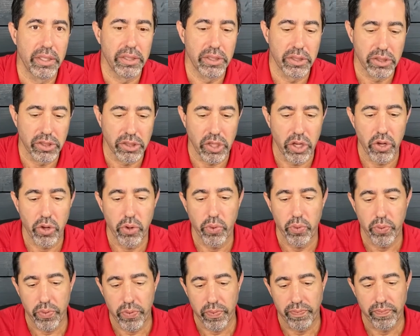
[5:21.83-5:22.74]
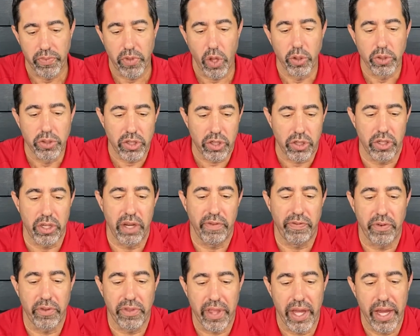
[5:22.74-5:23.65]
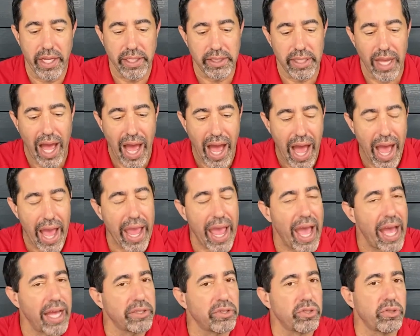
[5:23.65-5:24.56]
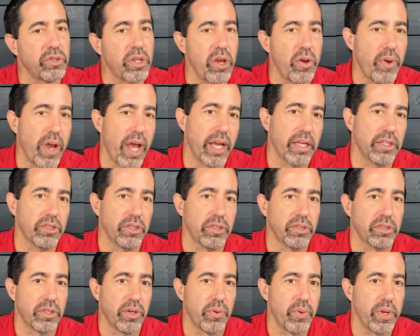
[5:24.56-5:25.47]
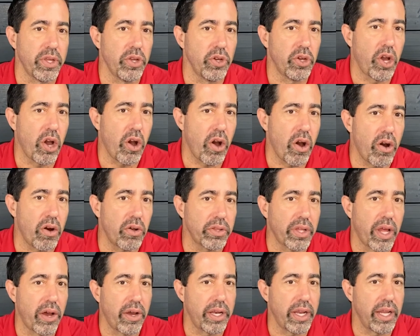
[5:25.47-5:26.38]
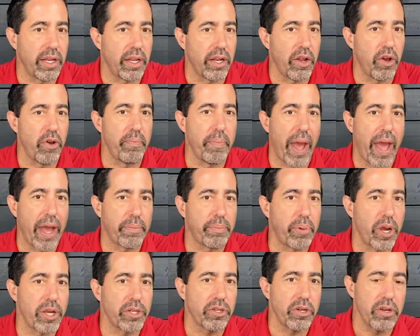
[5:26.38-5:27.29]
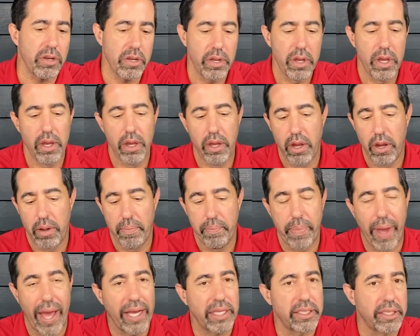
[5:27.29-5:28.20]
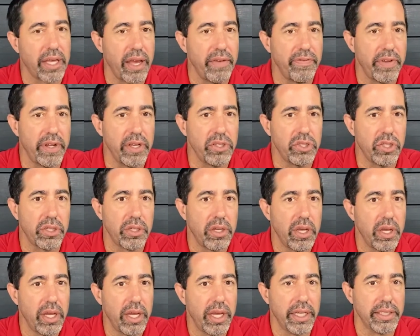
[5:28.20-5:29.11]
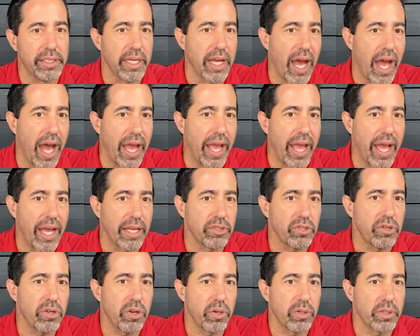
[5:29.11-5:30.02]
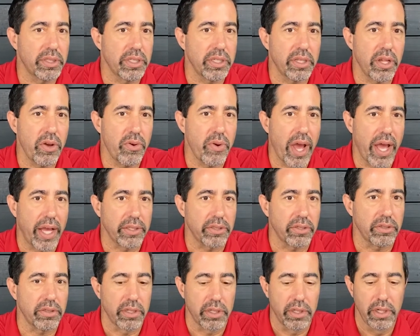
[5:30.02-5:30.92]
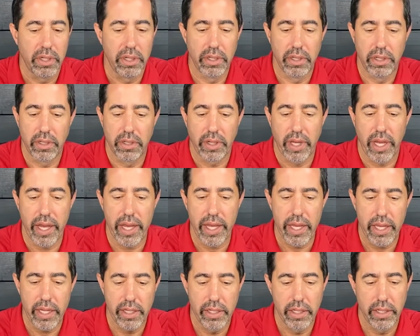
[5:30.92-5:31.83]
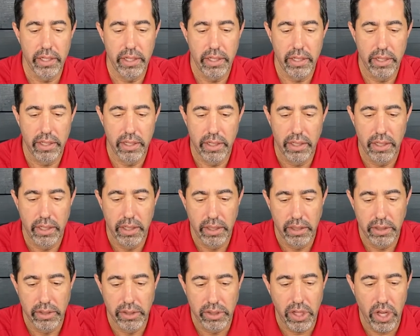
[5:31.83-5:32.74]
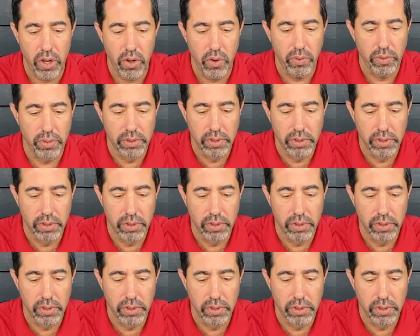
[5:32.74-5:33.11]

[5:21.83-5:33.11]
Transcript: So those are your different things: high hazard, low hazard. So when you call, now I need to know back pressure, back siphonage. Is it high hazard or is it low hazard? Okay. So